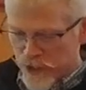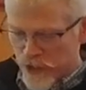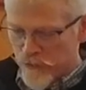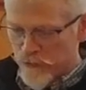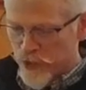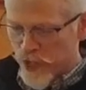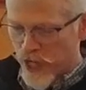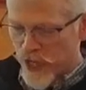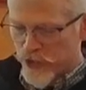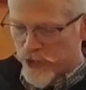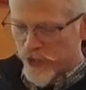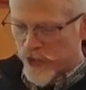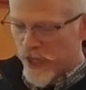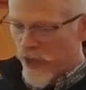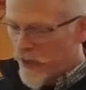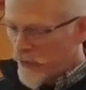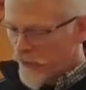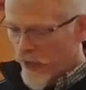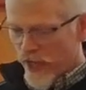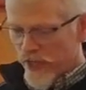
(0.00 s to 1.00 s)

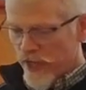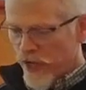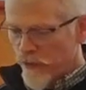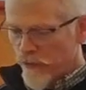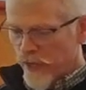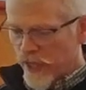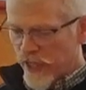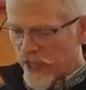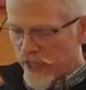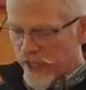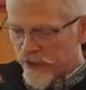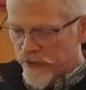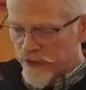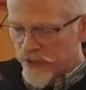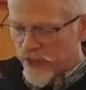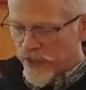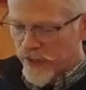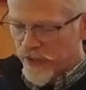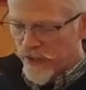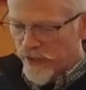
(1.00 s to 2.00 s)
temptation might not be
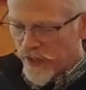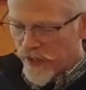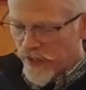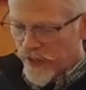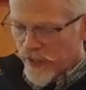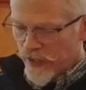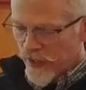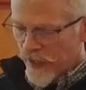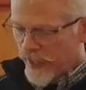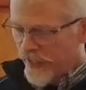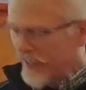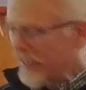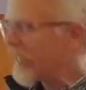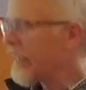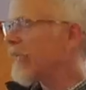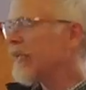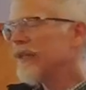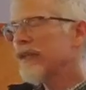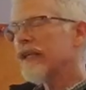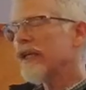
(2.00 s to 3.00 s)
anything like
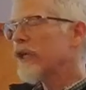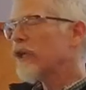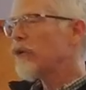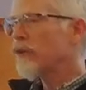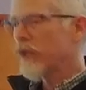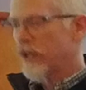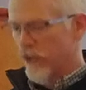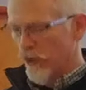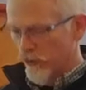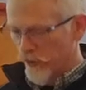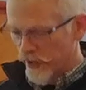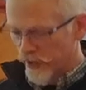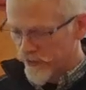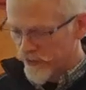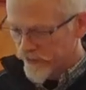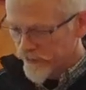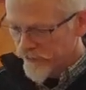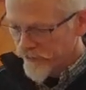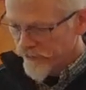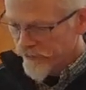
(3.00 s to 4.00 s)
anything you deal with.
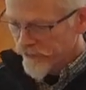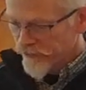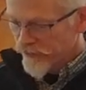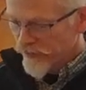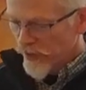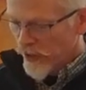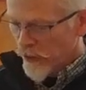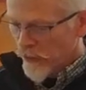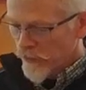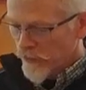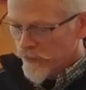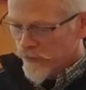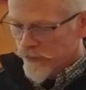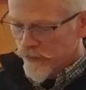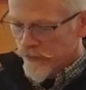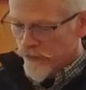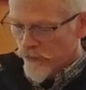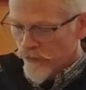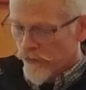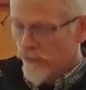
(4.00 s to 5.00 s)

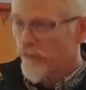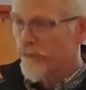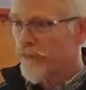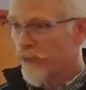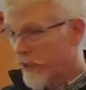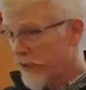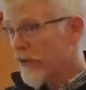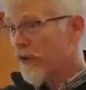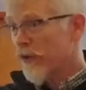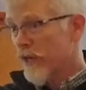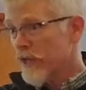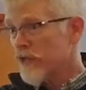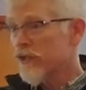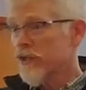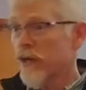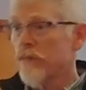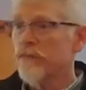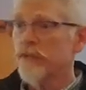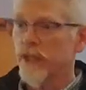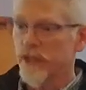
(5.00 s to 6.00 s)
But there is
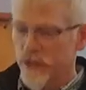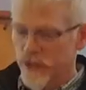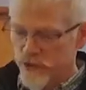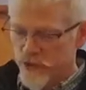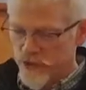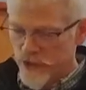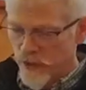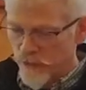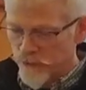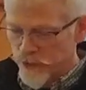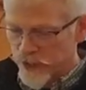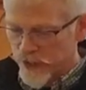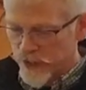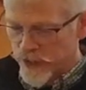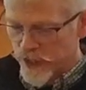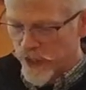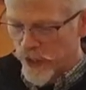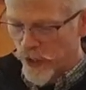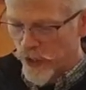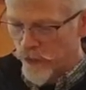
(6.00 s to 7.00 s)
something that's tempting
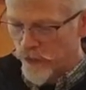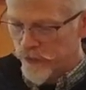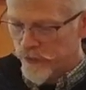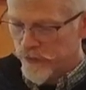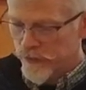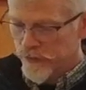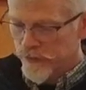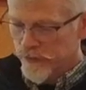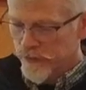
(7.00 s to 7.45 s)
to you